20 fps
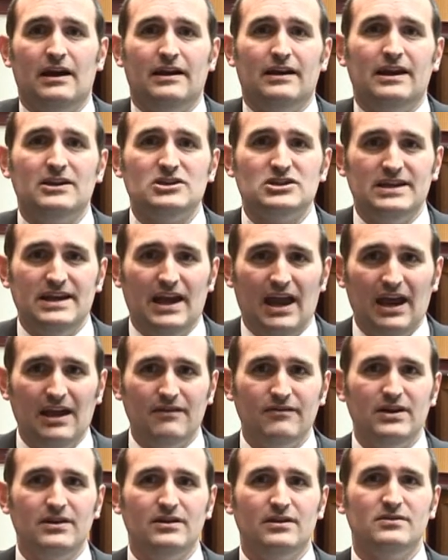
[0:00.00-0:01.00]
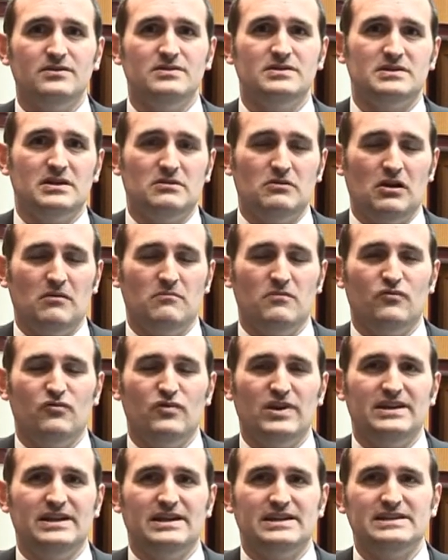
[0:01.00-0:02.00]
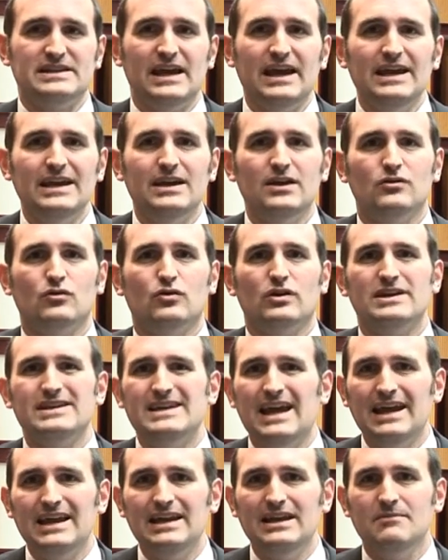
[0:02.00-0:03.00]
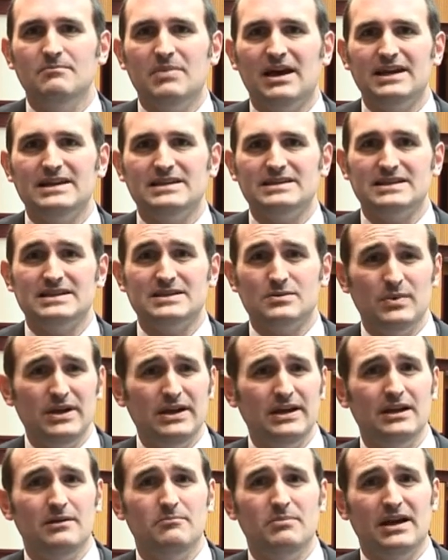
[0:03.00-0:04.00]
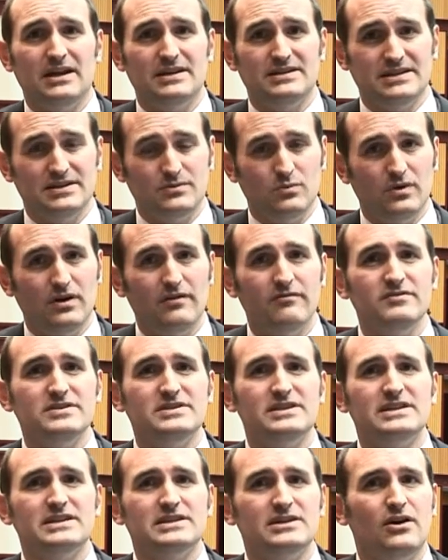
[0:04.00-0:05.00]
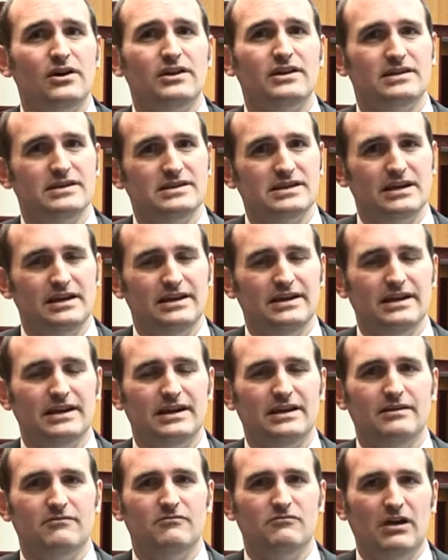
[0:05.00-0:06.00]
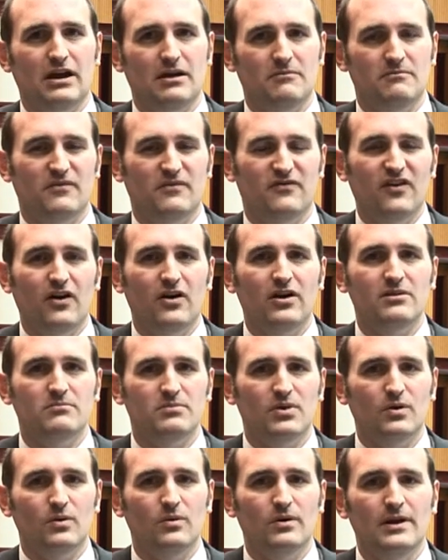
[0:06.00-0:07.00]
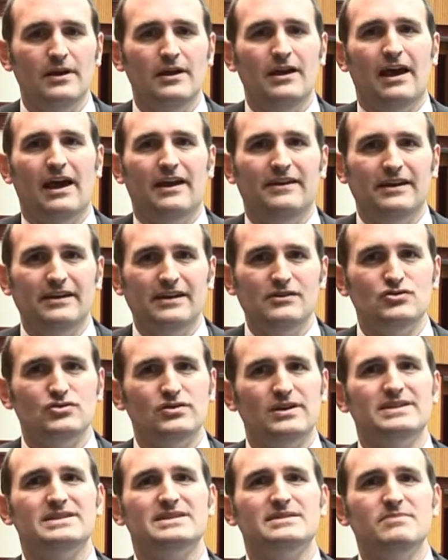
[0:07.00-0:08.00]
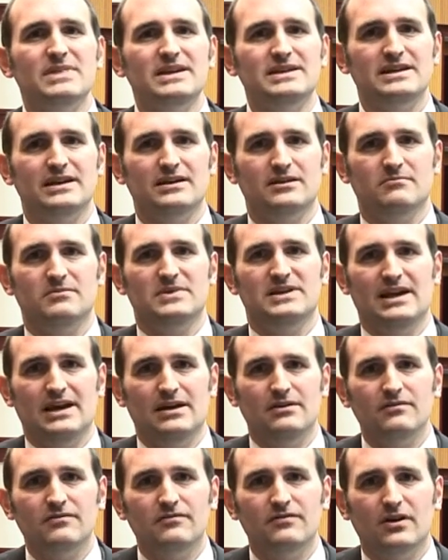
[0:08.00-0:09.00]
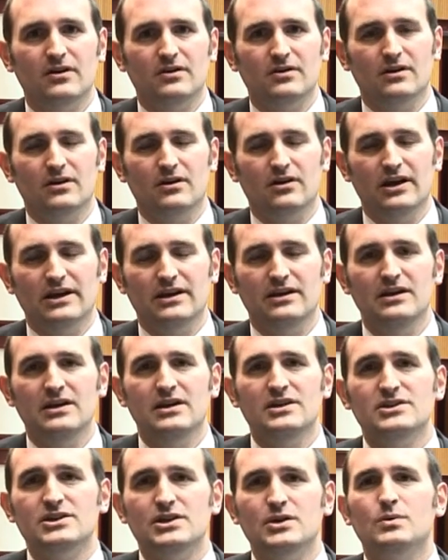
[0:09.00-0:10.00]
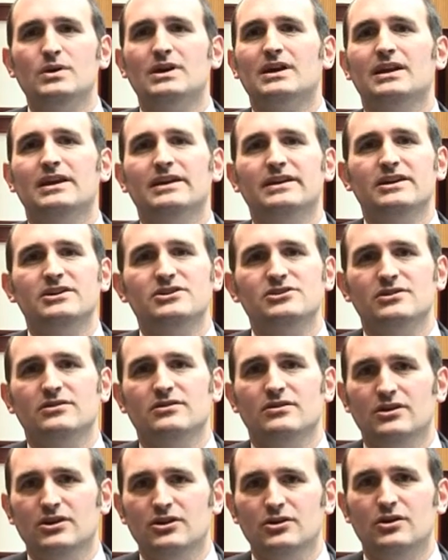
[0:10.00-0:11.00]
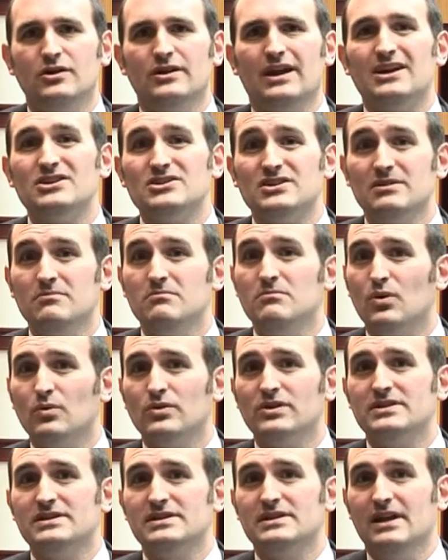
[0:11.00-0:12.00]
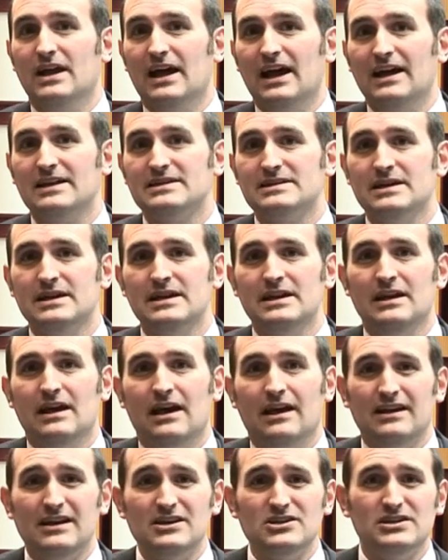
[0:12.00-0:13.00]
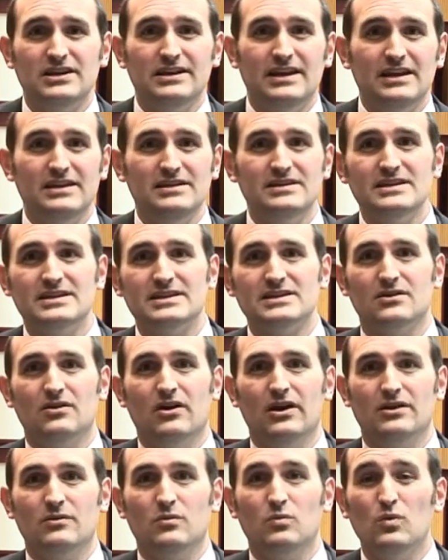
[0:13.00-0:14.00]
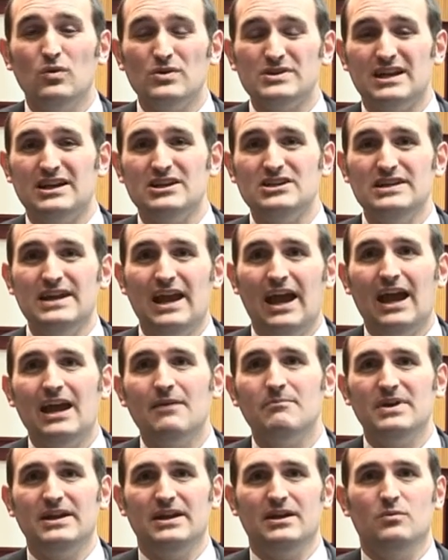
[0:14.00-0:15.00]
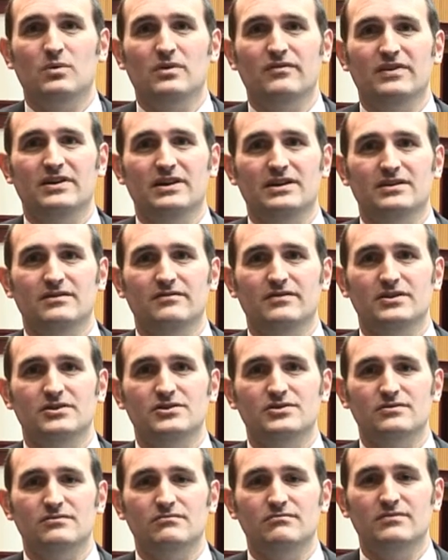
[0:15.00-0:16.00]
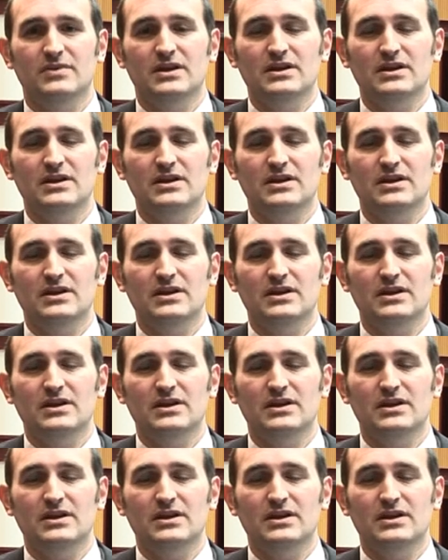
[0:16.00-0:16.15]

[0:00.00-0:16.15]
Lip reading: And actually having those readings taken on a daily basis, weekly basis, whatever is decided as clinically viable, and then transmitting them down a phone line to a clinician who can actually monitor that and actually then decide on what's actually happening with an individual.